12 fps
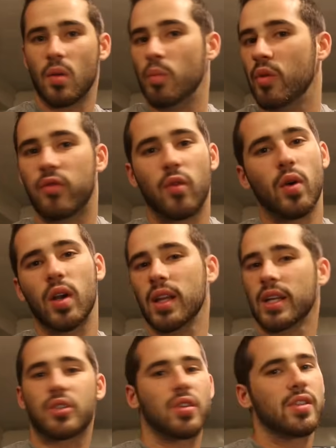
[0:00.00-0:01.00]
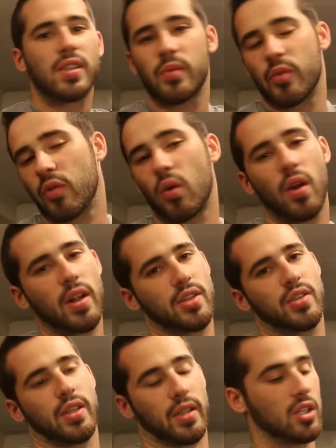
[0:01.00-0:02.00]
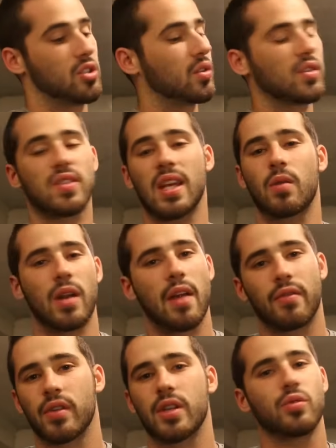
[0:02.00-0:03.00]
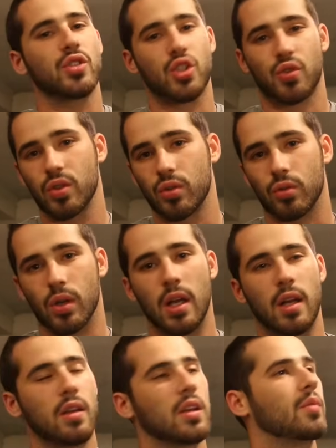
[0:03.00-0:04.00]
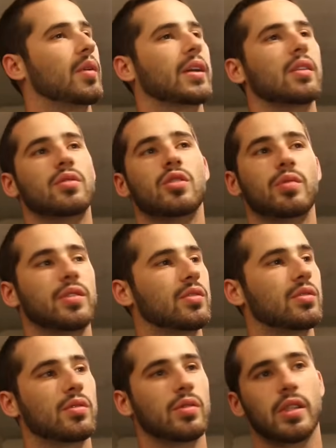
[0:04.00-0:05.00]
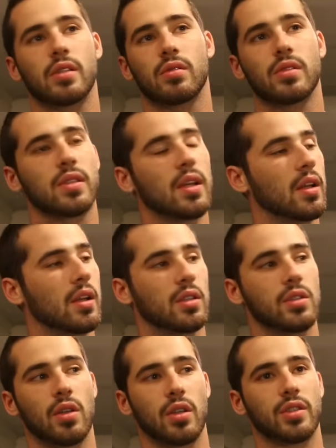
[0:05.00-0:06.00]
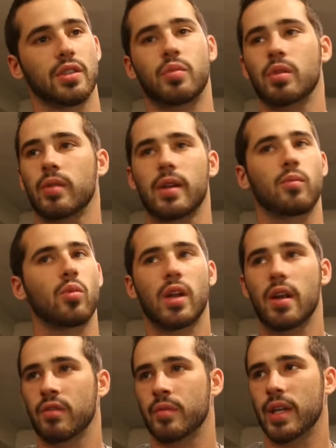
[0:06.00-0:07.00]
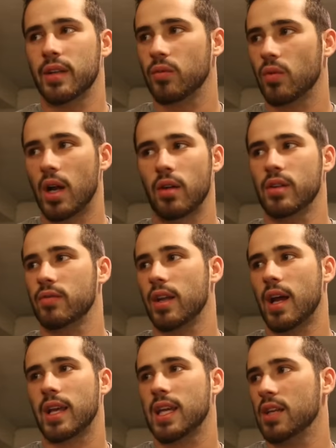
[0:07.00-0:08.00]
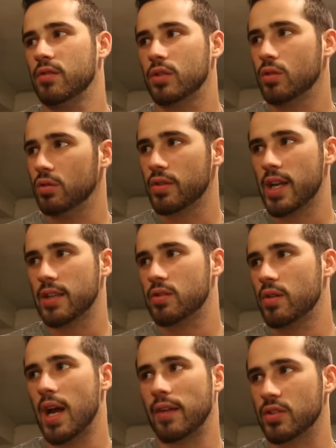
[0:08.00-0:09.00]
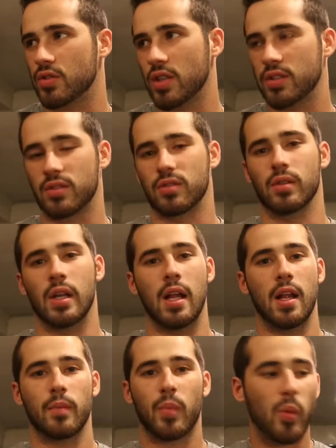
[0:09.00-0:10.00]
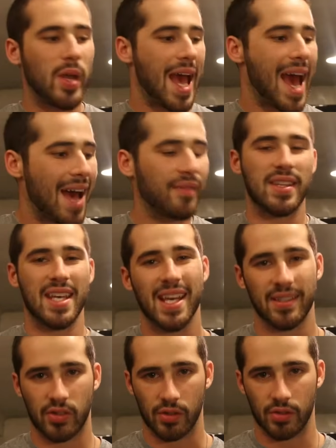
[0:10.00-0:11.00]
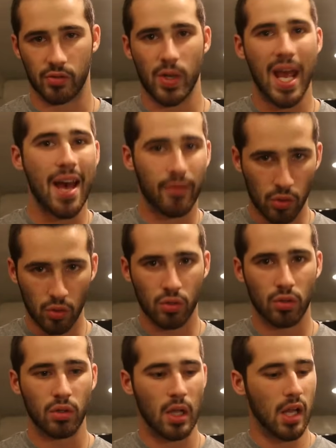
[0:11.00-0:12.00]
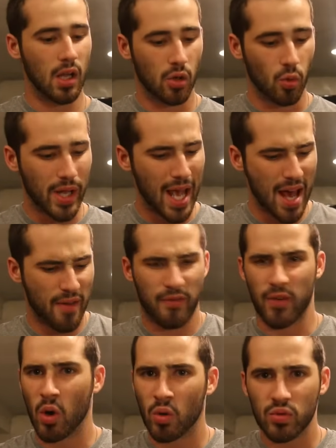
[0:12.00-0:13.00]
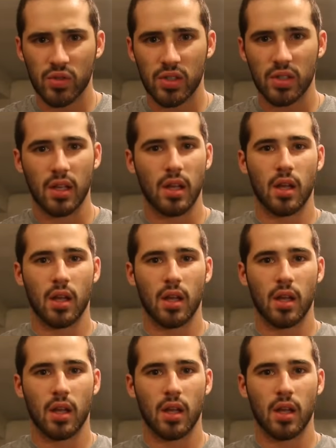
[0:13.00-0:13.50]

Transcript: before electricity, before all that shit, because you could say whatever and it was true. You'd be like, oh, 2 + 2 = dog shit. People are like, whatever, man, I can't even Google that, so I have to trust you. But we have the answers. We have Google, we have phones.